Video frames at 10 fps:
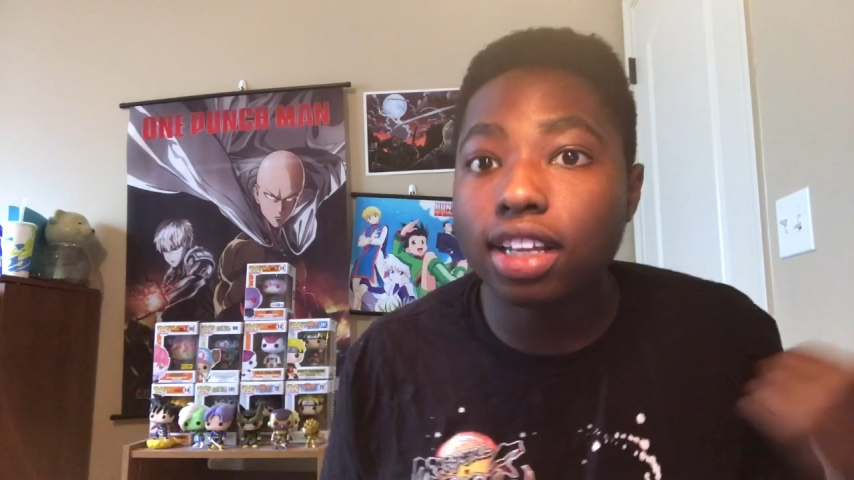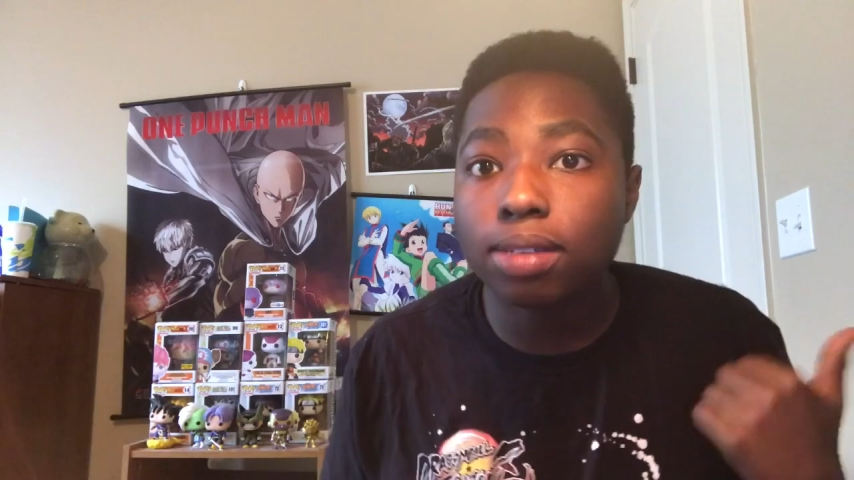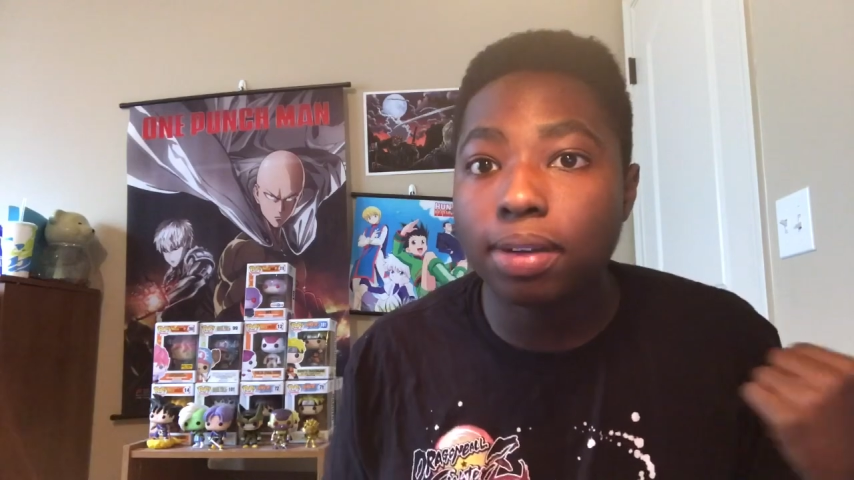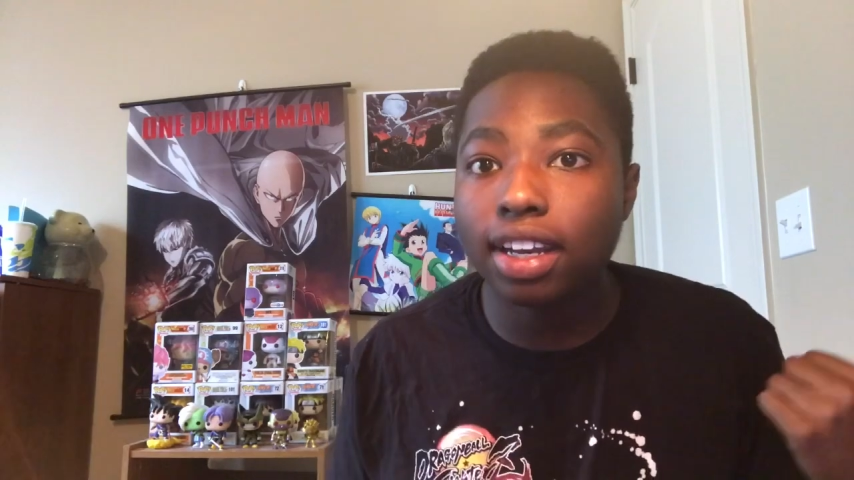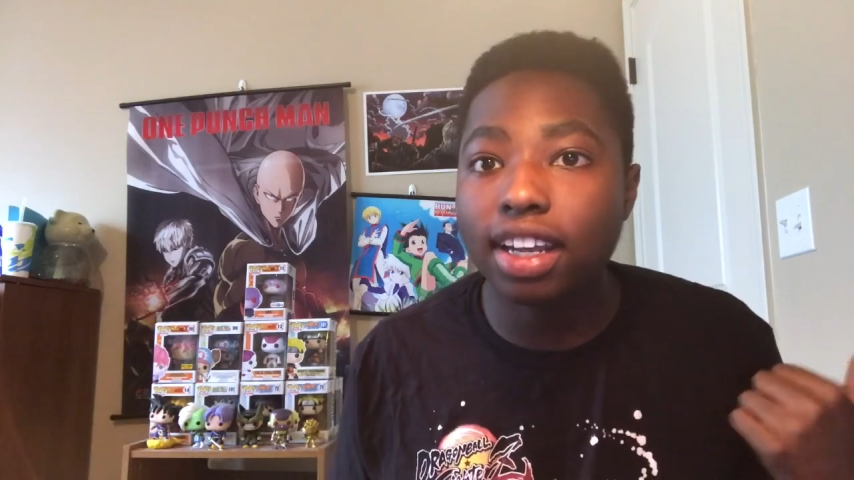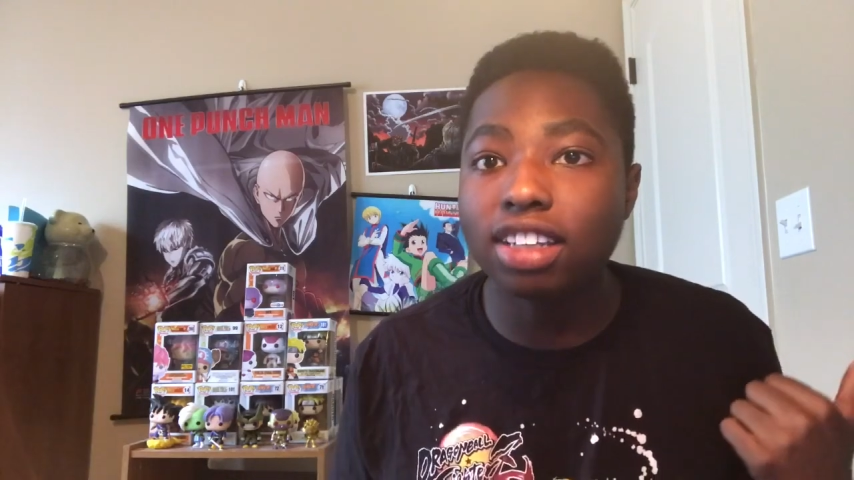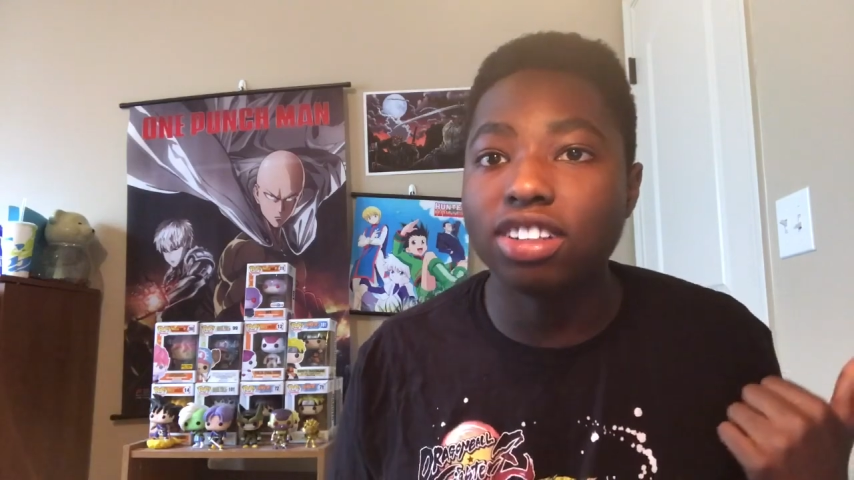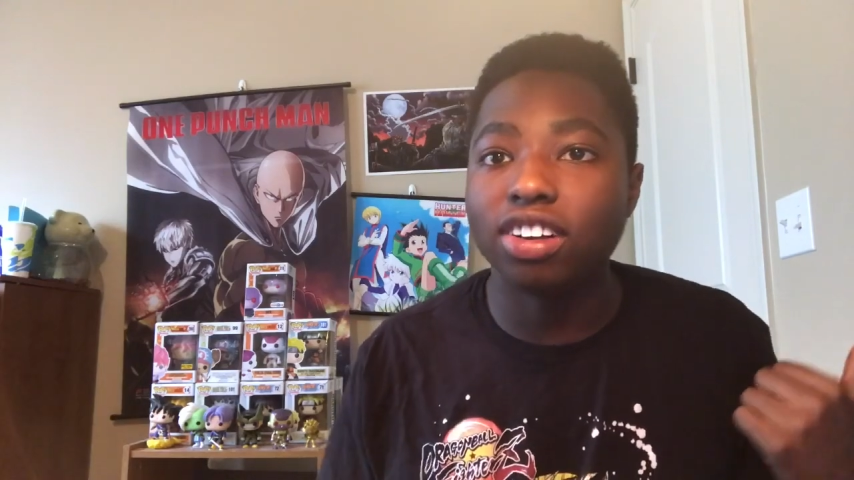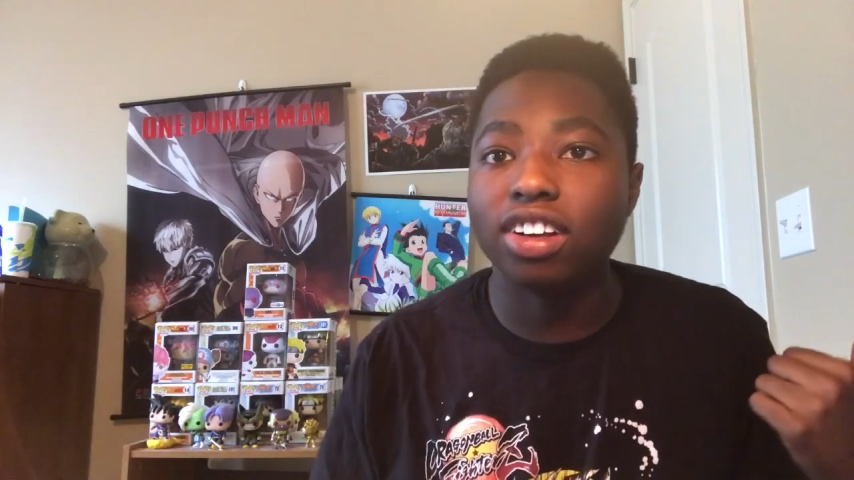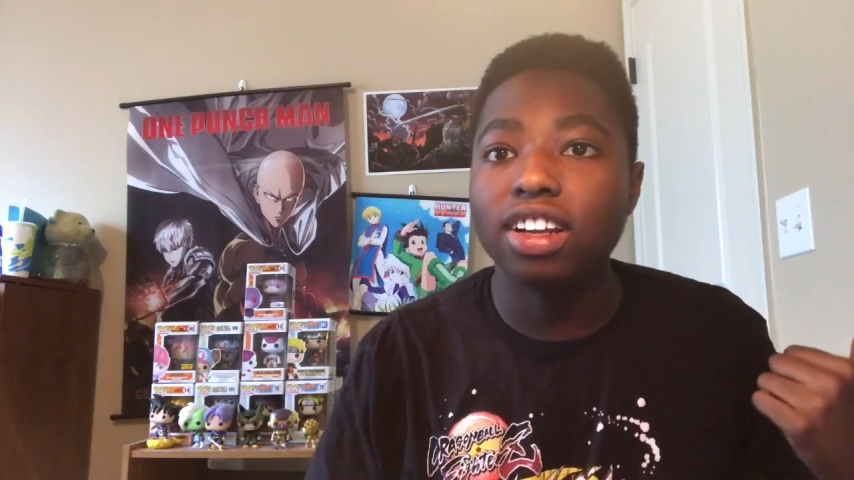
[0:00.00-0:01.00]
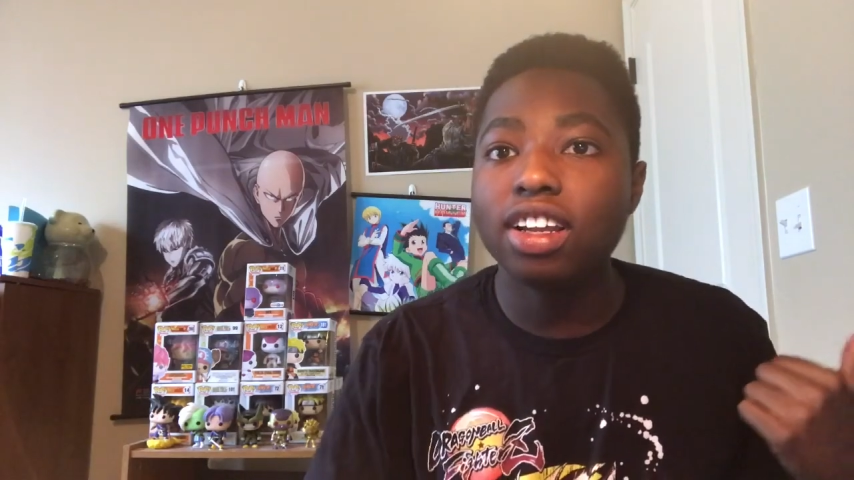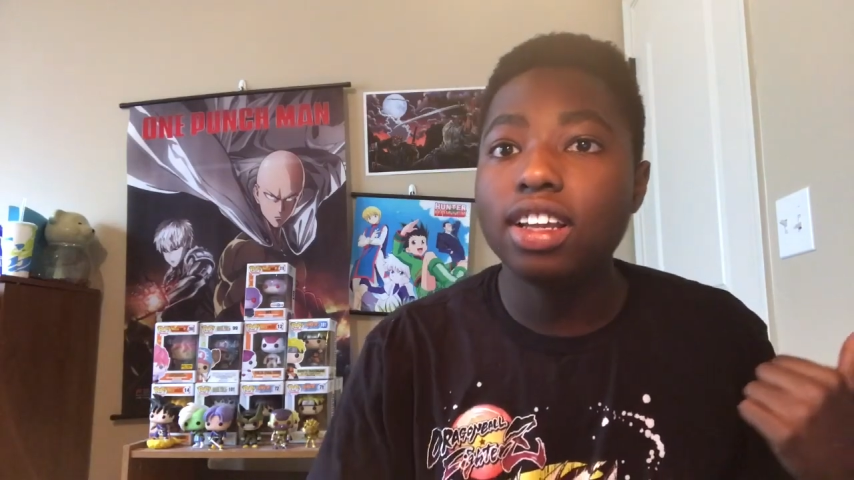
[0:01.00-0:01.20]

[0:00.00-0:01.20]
he's been injured.